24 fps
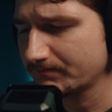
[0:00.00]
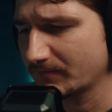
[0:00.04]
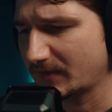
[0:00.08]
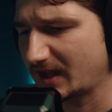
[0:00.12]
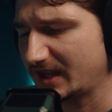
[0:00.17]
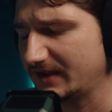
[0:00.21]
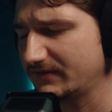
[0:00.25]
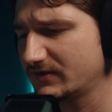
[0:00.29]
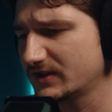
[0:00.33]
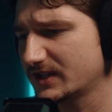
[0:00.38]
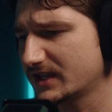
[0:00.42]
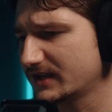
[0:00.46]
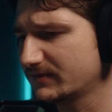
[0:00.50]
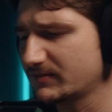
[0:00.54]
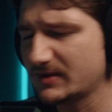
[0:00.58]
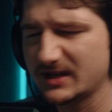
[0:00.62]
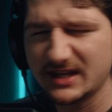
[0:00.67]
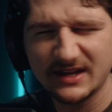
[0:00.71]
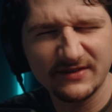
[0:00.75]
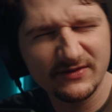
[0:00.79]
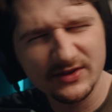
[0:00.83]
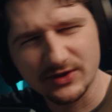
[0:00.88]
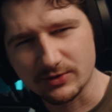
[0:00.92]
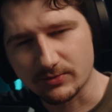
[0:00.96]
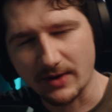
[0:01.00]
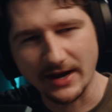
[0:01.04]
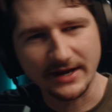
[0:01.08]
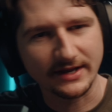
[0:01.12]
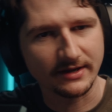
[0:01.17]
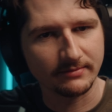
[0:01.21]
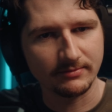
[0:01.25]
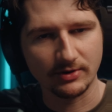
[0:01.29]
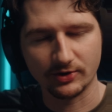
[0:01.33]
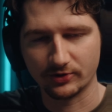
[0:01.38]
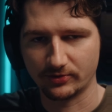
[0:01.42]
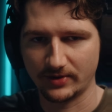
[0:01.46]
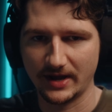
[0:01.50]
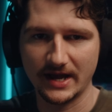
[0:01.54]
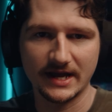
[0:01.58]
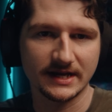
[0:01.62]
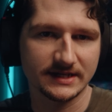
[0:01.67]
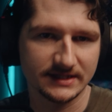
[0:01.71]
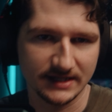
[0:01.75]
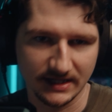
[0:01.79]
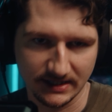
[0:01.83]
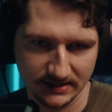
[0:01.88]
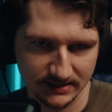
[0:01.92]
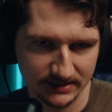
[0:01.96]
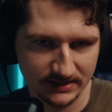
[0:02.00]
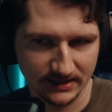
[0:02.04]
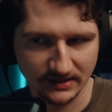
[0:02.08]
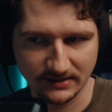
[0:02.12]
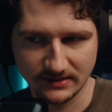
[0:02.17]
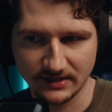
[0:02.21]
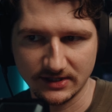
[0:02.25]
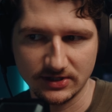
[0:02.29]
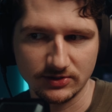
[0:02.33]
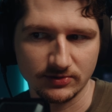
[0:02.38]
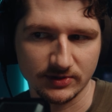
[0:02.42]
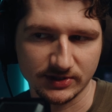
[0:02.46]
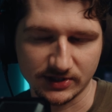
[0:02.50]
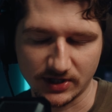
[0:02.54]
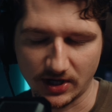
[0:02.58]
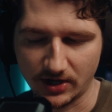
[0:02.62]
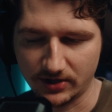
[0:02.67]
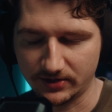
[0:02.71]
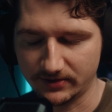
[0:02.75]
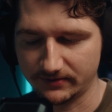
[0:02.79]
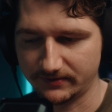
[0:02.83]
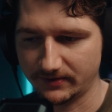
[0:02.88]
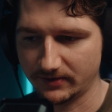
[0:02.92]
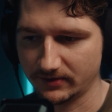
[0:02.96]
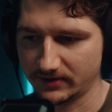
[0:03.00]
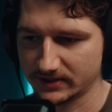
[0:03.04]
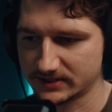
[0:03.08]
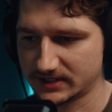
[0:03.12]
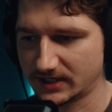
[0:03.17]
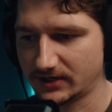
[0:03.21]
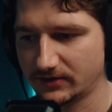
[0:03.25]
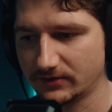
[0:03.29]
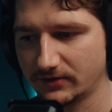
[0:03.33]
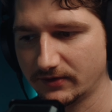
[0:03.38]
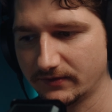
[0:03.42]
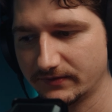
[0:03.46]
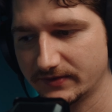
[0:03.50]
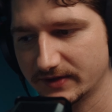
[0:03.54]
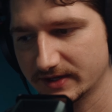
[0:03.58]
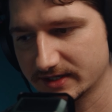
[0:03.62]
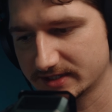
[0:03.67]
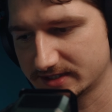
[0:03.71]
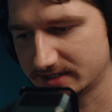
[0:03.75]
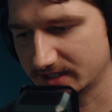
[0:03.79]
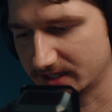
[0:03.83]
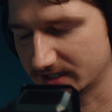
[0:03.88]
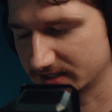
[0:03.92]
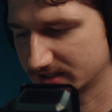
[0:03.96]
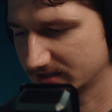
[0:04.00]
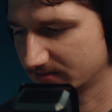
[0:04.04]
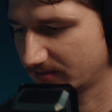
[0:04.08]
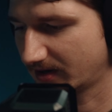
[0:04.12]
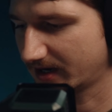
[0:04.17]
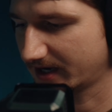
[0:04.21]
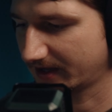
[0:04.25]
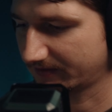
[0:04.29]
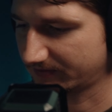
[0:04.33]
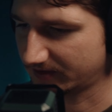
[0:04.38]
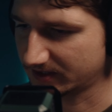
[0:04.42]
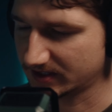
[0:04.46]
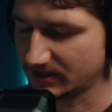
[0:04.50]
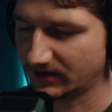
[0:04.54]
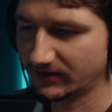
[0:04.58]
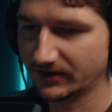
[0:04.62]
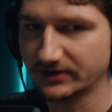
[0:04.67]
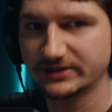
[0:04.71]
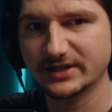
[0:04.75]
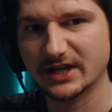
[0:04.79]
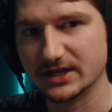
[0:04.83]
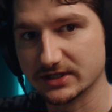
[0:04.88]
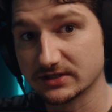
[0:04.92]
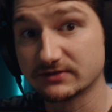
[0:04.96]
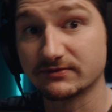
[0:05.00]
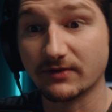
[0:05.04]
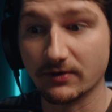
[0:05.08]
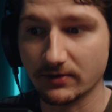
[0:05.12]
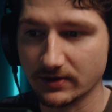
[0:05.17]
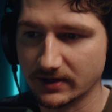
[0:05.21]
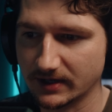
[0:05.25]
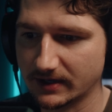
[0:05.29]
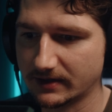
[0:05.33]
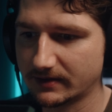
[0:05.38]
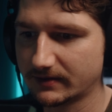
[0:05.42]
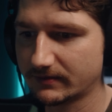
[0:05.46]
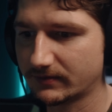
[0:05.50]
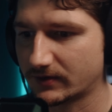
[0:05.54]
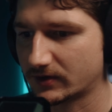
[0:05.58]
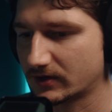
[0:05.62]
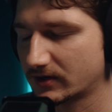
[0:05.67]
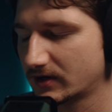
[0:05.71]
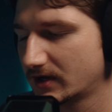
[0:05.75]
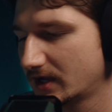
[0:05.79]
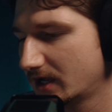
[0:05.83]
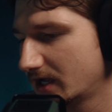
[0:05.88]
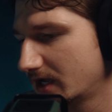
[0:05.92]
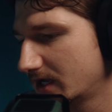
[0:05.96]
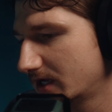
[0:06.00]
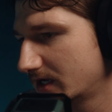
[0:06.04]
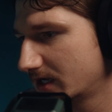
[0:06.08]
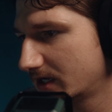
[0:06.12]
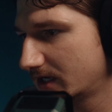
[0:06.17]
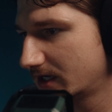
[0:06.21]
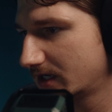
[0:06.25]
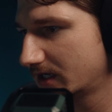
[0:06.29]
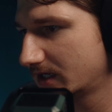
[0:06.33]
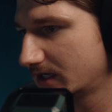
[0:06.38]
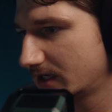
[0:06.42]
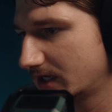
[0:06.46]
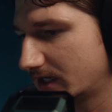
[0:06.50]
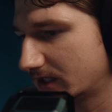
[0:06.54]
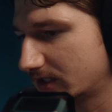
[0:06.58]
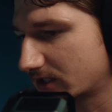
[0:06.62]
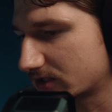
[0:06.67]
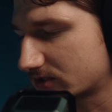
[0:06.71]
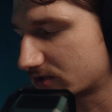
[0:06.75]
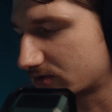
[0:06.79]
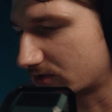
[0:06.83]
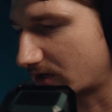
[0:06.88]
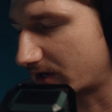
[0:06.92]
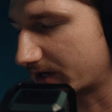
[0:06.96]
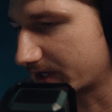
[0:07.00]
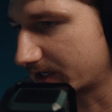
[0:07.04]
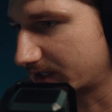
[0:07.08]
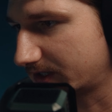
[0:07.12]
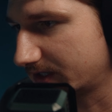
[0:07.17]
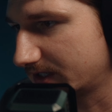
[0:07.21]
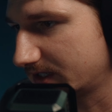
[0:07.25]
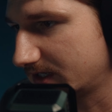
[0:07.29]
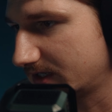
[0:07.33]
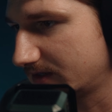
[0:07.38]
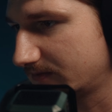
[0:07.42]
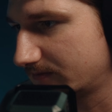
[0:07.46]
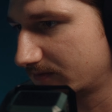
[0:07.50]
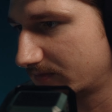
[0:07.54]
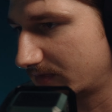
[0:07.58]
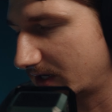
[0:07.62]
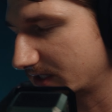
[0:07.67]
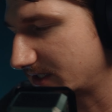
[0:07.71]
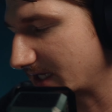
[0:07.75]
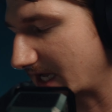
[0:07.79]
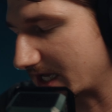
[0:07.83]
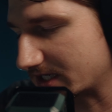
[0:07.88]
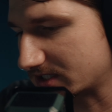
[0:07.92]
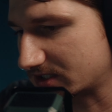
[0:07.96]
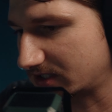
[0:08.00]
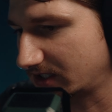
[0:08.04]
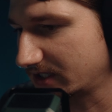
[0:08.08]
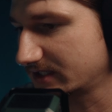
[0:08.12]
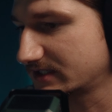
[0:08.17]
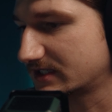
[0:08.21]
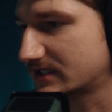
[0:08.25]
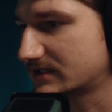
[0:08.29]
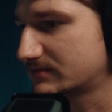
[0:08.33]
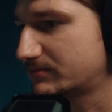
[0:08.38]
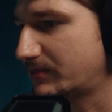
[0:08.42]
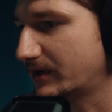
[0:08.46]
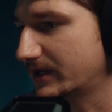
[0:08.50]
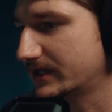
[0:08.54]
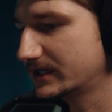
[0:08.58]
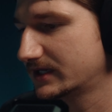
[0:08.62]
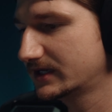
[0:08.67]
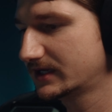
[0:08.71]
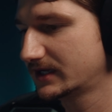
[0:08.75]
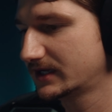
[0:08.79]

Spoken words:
Even the red Komodo X has continuous autofocus. I don't know if this does. It might have the touch focus for electronically attached lenses, but